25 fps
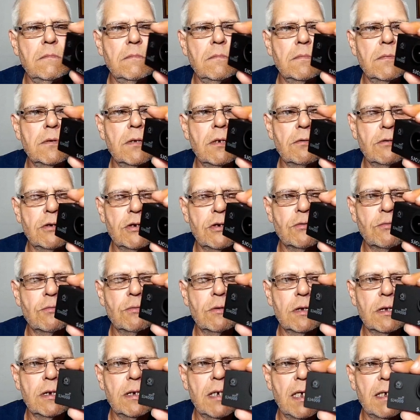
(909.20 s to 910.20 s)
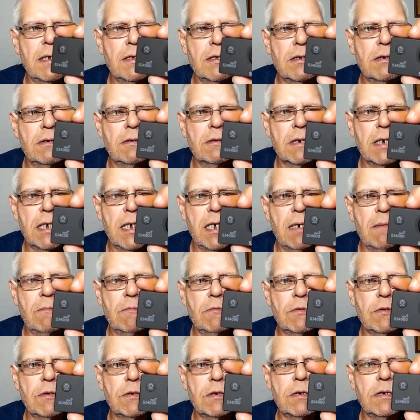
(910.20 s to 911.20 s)
they're just really nice little
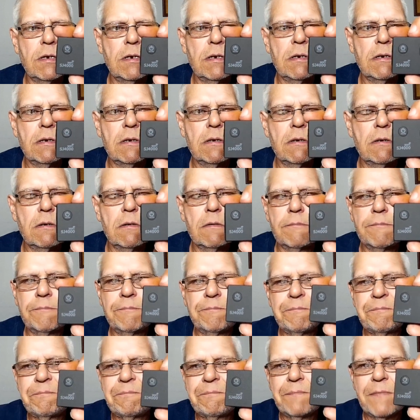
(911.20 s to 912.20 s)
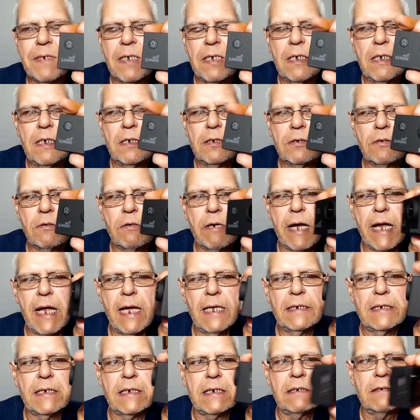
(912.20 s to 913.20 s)
cameras, and they're
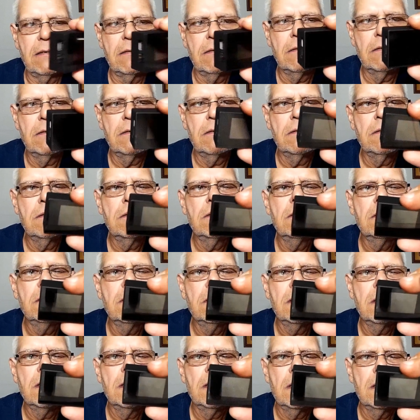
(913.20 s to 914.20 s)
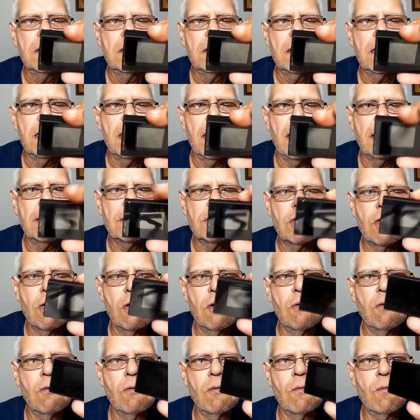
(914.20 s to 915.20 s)
handy. And
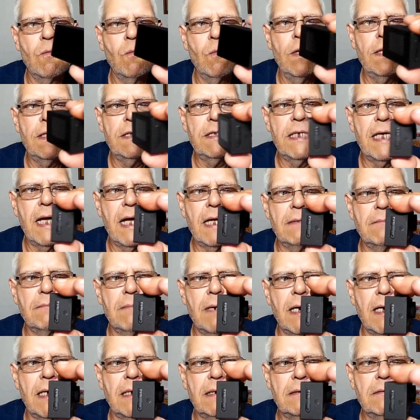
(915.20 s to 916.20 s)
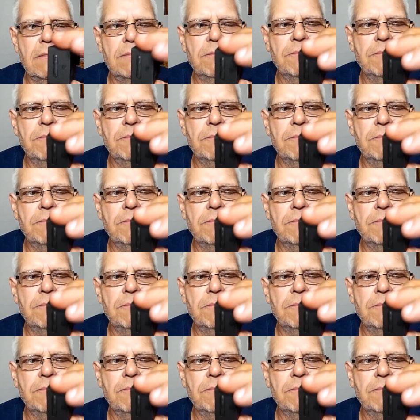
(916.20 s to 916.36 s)
so, with that in mind,